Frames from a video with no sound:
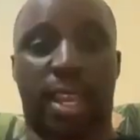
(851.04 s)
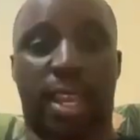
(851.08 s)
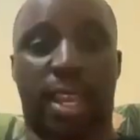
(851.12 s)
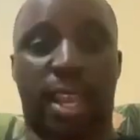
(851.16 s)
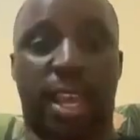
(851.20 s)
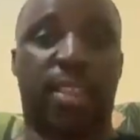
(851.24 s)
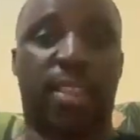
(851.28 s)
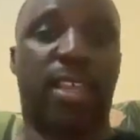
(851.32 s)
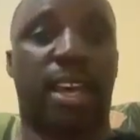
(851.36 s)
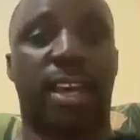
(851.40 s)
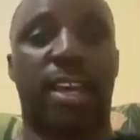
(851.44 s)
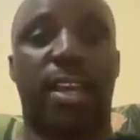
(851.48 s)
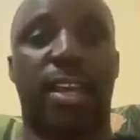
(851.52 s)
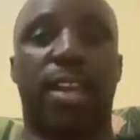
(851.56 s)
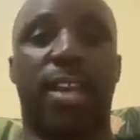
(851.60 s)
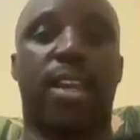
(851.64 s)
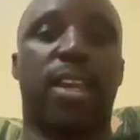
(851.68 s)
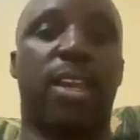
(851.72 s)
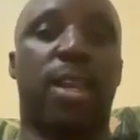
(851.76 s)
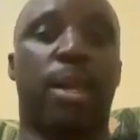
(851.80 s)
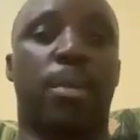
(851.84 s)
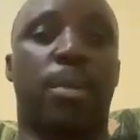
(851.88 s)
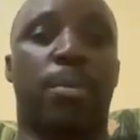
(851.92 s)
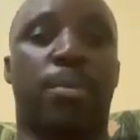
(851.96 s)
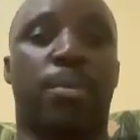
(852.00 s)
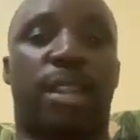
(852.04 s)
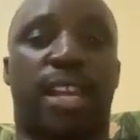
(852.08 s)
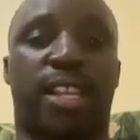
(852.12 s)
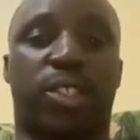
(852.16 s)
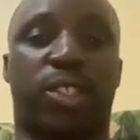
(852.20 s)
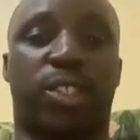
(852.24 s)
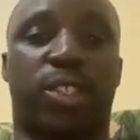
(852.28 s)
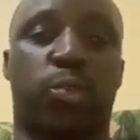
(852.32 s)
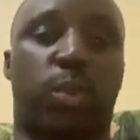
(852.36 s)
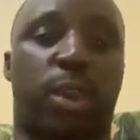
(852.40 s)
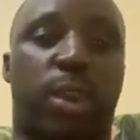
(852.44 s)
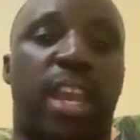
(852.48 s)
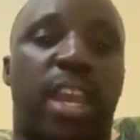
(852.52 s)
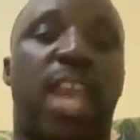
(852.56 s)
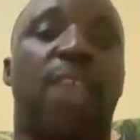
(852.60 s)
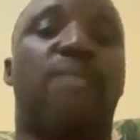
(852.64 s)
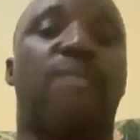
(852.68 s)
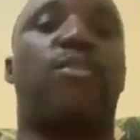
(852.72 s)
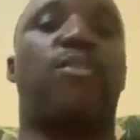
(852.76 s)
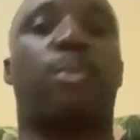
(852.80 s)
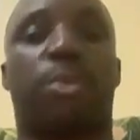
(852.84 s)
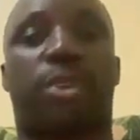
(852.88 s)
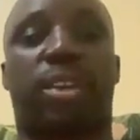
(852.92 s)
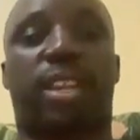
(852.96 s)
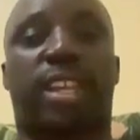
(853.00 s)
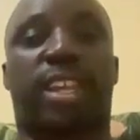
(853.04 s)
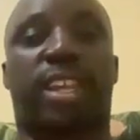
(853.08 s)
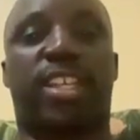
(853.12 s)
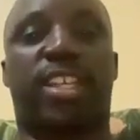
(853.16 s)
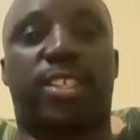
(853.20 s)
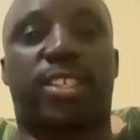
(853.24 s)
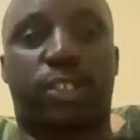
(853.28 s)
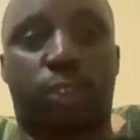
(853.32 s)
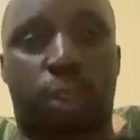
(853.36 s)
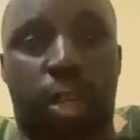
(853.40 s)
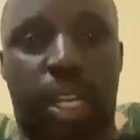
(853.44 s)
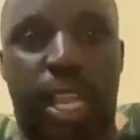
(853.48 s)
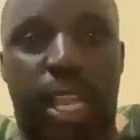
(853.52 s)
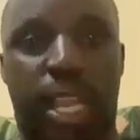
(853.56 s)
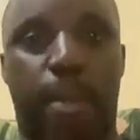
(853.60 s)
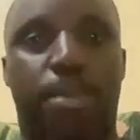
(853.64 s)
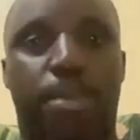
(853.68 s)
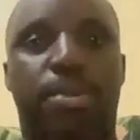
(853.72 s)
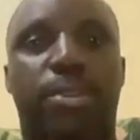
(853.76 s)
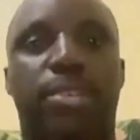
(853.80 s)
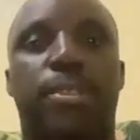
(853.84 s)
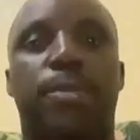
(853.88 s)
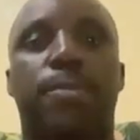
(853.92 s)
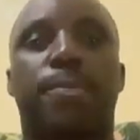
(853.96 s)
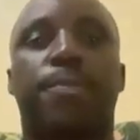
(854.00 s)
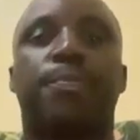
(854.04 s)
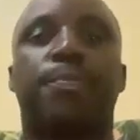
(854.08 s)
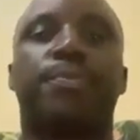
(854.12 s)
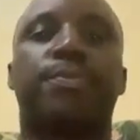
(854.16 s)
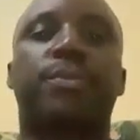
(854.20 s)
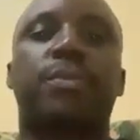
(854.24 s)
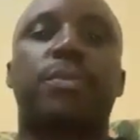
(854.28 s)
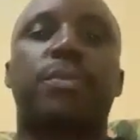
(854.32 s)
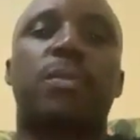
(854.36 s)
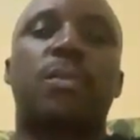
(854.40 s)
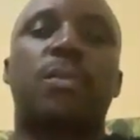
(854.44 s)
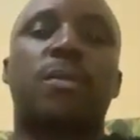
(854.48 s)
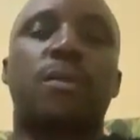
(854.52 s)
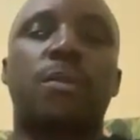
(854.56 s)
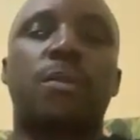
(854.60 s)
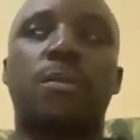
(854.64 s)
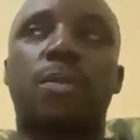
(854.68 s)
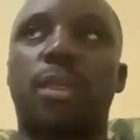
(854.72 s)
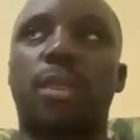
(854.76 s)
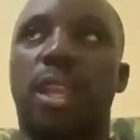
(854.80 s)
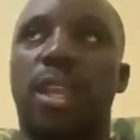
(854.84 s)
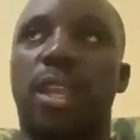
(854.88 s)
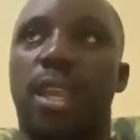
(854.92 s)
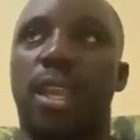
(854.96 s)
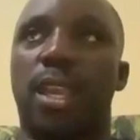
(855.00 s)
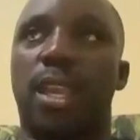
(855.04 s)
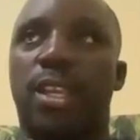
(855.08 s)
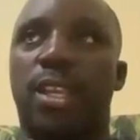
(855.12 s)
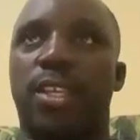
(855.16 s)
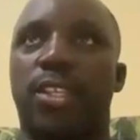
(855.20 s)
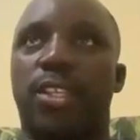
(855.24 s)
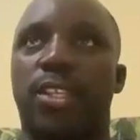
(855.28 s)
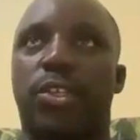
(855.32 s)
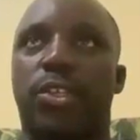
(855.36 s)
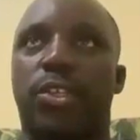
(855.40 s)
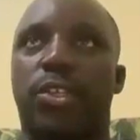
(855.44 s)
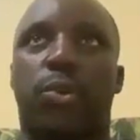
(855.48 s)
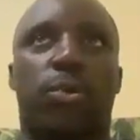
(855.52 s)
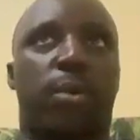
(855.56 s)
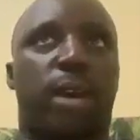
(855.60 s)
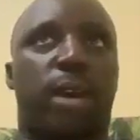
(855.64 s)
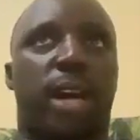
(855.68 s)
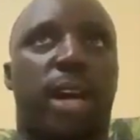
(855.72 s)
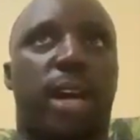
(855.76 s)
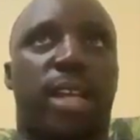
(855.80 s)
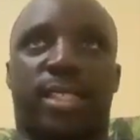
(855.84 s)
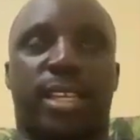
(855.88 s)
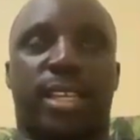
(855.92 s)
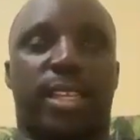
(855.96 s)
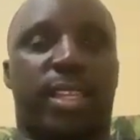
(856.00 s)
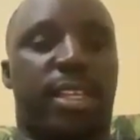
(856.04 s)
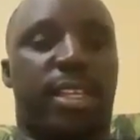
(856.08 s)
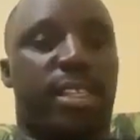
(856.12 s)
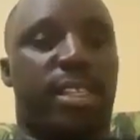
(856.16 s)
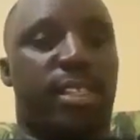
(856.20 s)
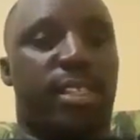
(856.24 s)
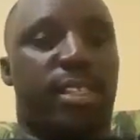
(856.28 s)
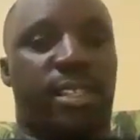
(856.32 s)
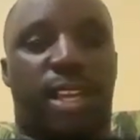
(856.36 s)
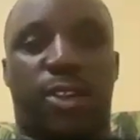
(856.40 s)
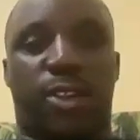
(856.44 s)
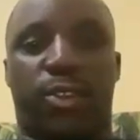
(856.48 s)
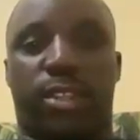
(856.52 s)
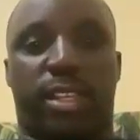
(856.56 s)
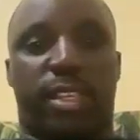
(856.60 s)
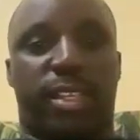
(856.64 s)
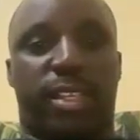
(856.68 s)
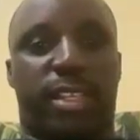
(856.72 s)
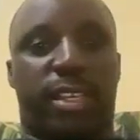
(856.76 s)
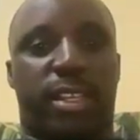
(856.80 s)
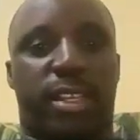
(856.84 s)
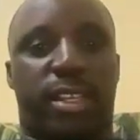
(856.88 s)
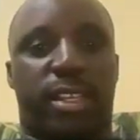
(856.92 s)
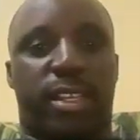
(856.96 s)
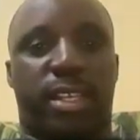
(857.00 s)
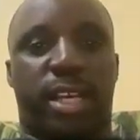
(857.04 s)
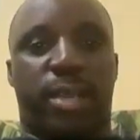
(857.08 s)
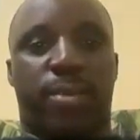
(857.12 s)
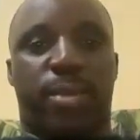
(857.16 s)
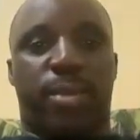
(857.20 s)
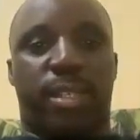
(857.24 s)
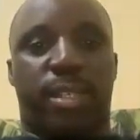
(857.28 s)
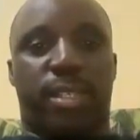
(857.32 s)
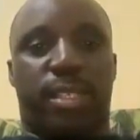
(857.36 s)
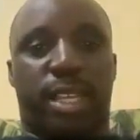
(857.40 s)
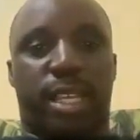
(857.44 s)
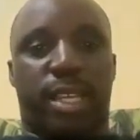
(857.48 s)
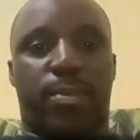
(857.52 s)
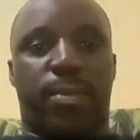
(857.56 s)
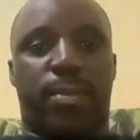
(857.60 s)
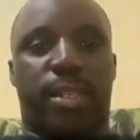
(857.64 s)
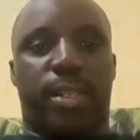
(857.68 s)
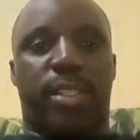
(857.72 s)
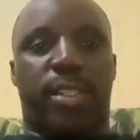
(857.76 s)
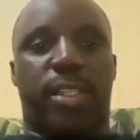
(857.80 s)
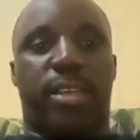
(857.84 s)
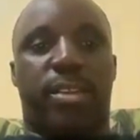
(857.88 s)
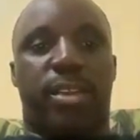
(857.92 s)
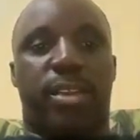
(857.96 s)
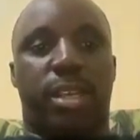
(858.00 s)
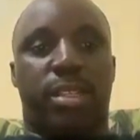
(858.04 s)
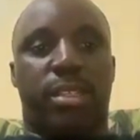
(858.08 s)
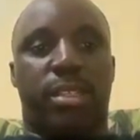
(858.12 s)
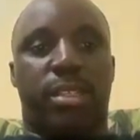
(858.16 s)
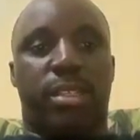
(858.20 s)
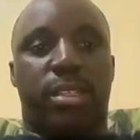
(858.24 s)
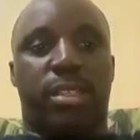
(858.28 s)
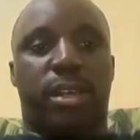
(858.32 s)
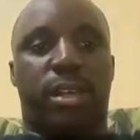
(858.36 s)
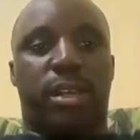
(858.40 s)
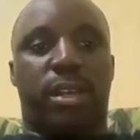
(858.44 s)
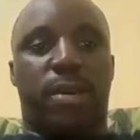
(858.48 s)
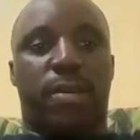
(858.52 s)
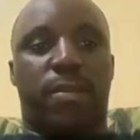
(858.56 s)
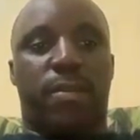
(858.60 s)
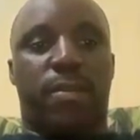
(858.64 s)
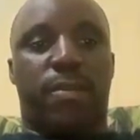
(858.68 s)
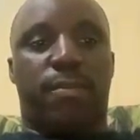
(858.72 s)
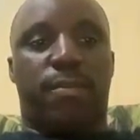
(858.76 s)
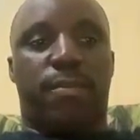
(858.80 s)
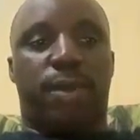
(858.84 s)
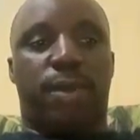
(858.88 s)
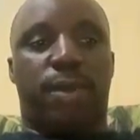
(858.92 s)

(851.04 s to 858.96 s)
another place where everybody is clamped. So as I say, there's a lot that can be said, but there is a